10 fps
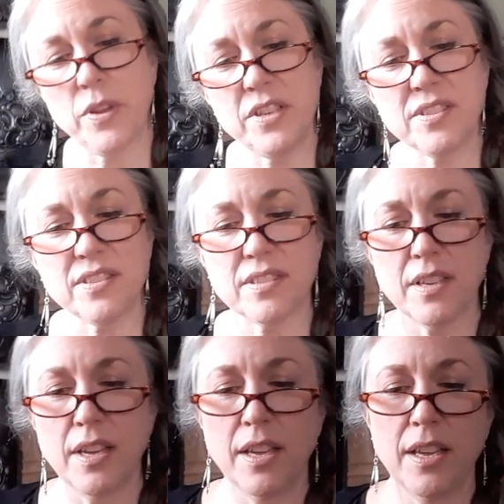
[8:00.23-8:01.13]
this
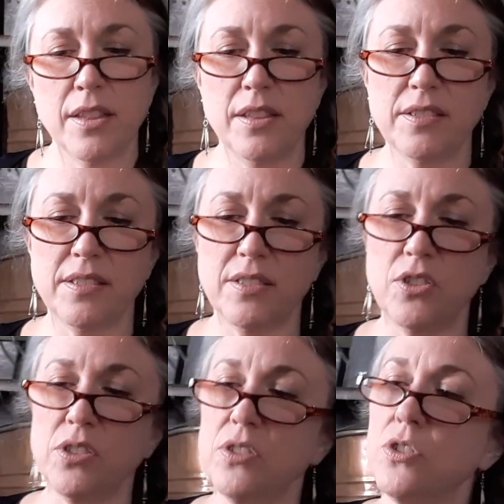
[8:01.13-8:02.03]
is
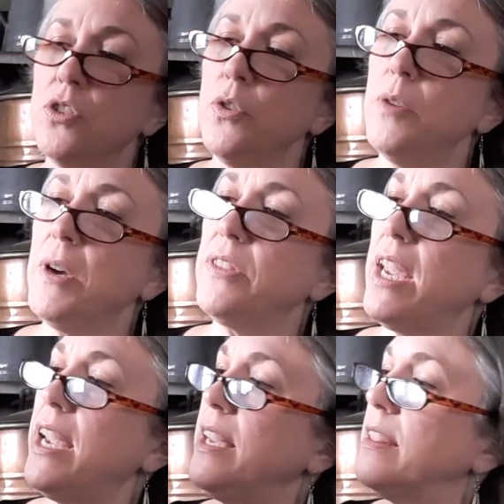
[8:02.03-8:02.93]
just to show you about the
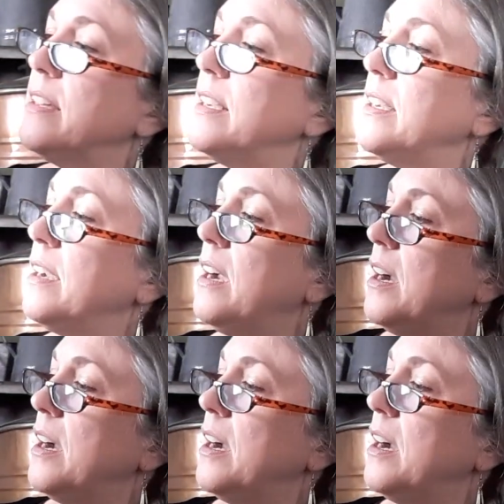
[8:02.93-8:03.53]
egg thing.